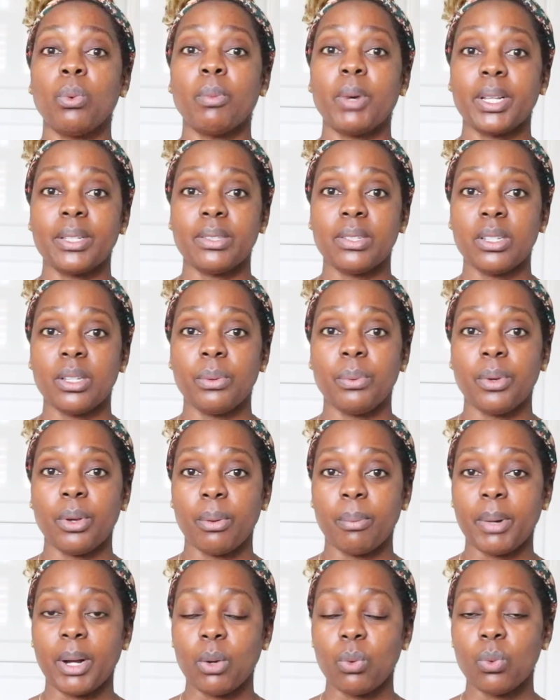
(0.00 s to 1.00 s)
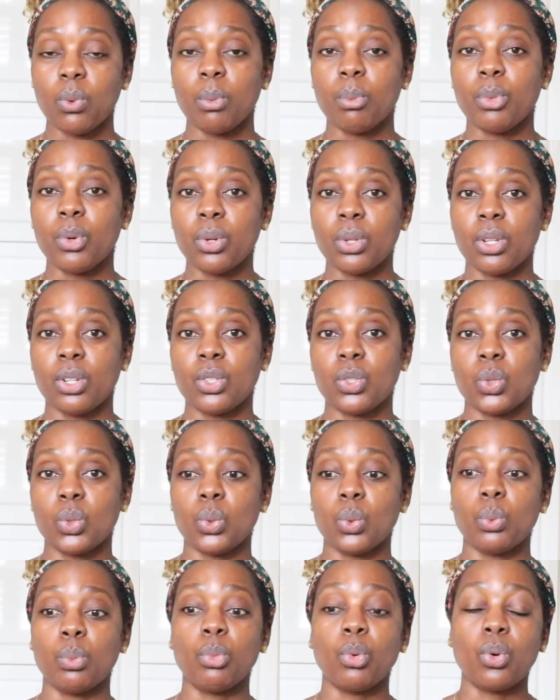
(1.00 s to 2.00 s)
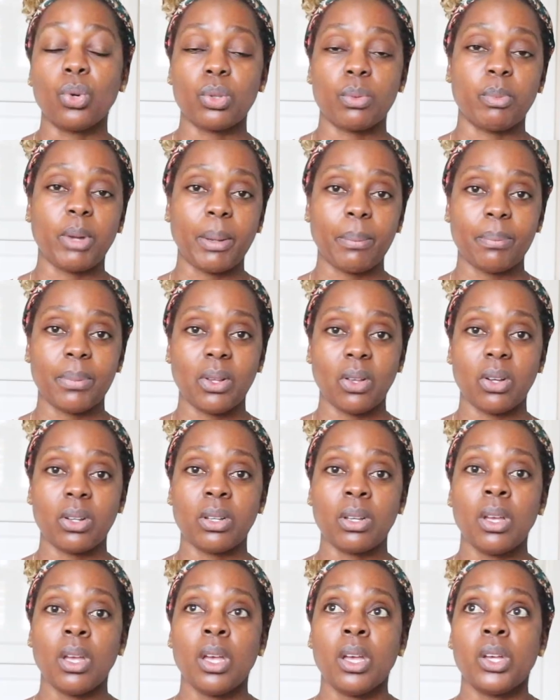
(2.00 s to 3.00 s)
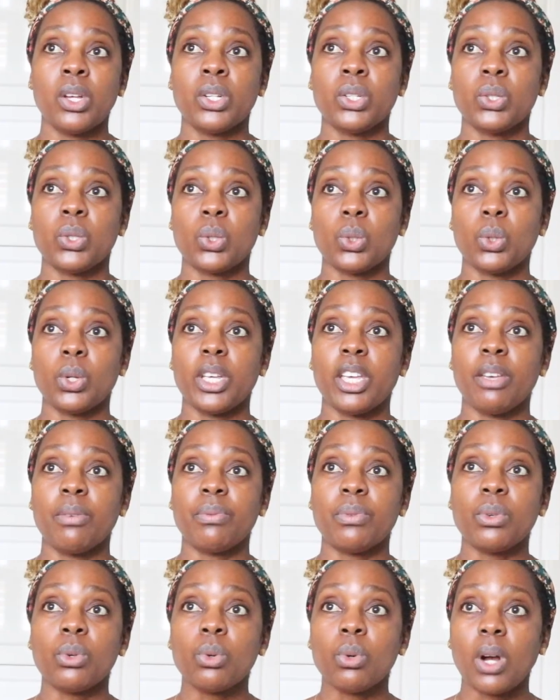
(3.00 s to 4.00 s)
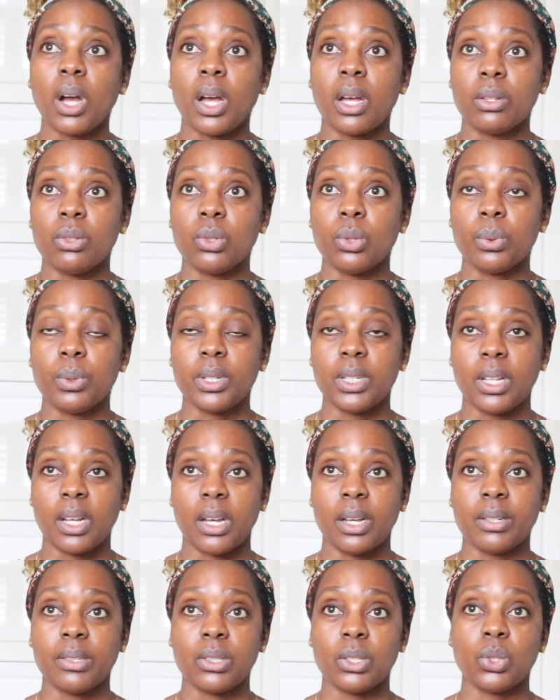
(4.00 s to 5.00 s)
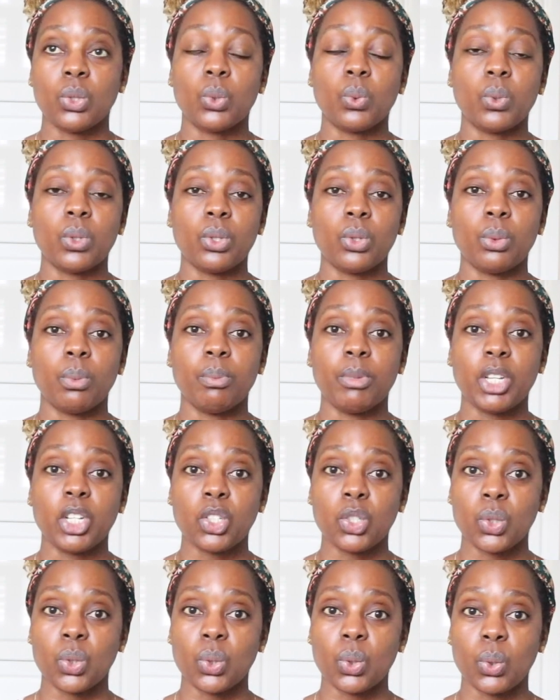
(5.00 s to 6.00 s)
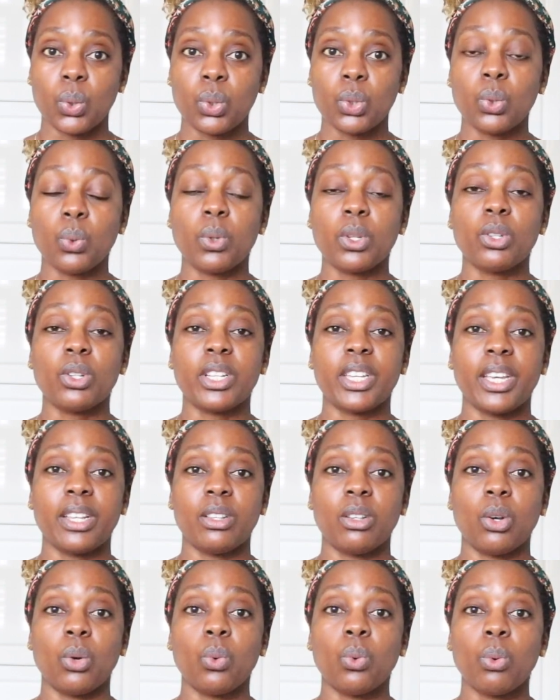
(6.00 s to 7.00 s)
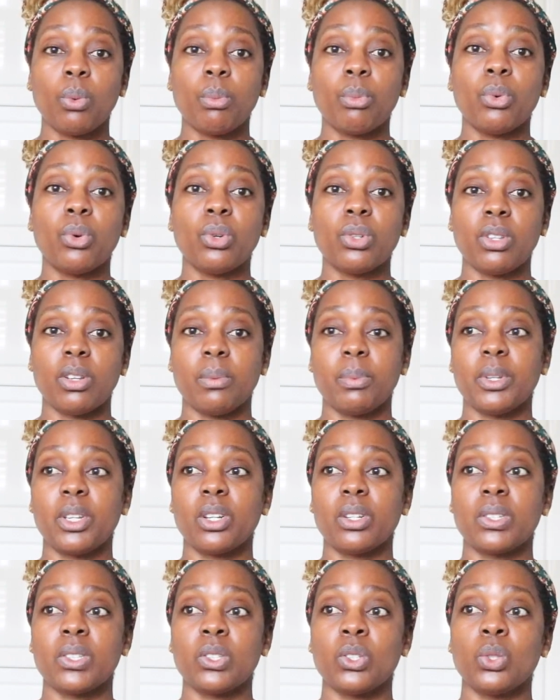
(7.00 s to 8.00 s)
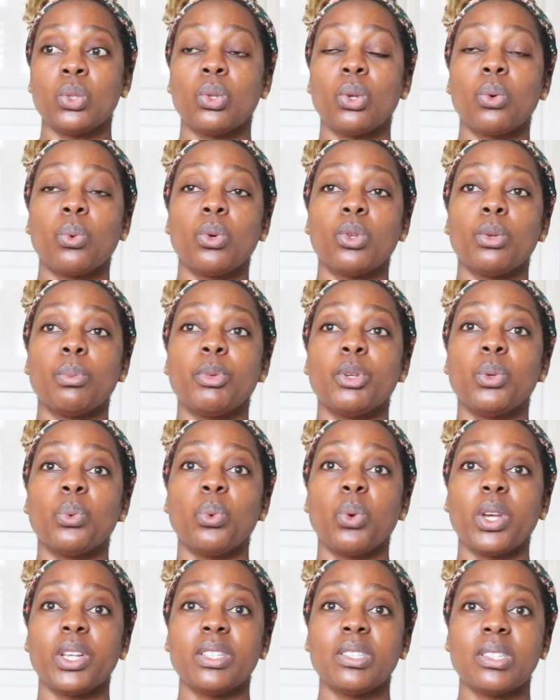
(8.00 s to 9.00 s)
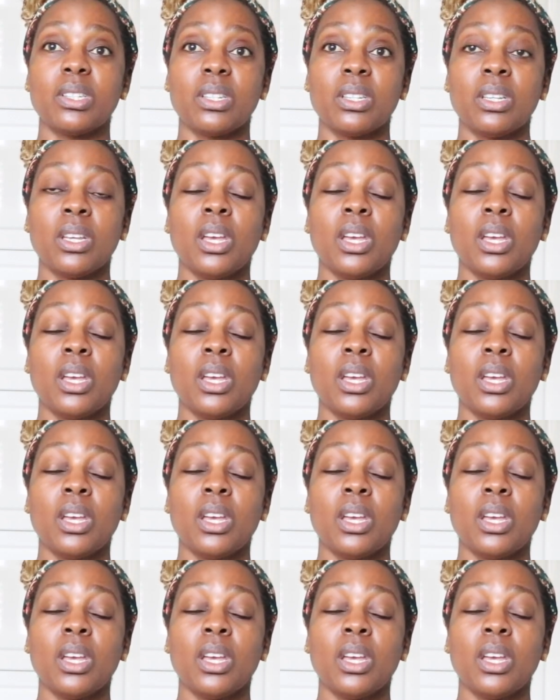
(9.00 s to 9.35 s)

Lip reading: material, my own molder to mold my block. So if you are doing that, you want to make sure you want to get your own molder, because you don't want to be renting.